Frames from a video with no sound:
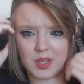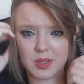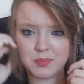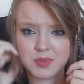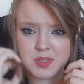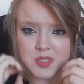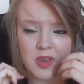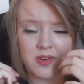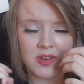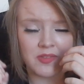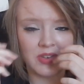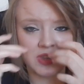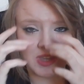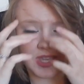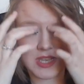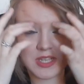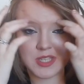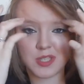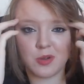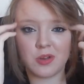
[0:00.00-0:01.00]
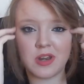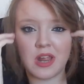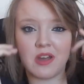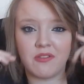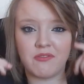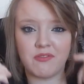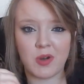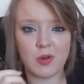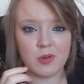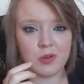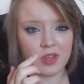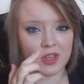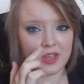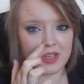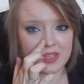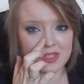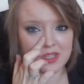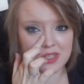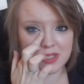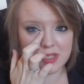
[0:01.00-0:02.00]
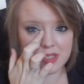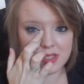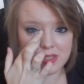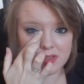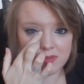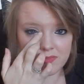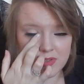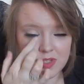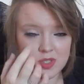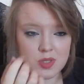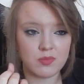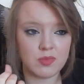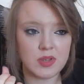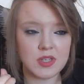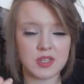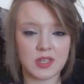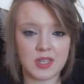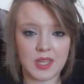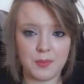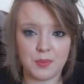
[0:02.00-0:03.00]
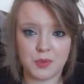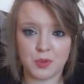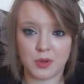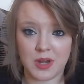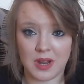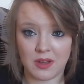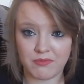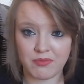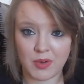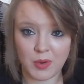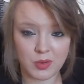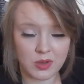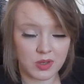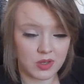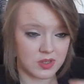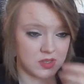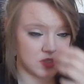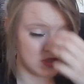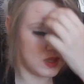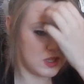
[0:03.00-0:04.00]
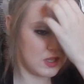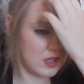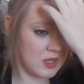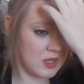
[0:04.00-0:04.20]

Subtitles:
I'm sorry if it keeps going out of focus. It just, for some reason, keeps going out of focus.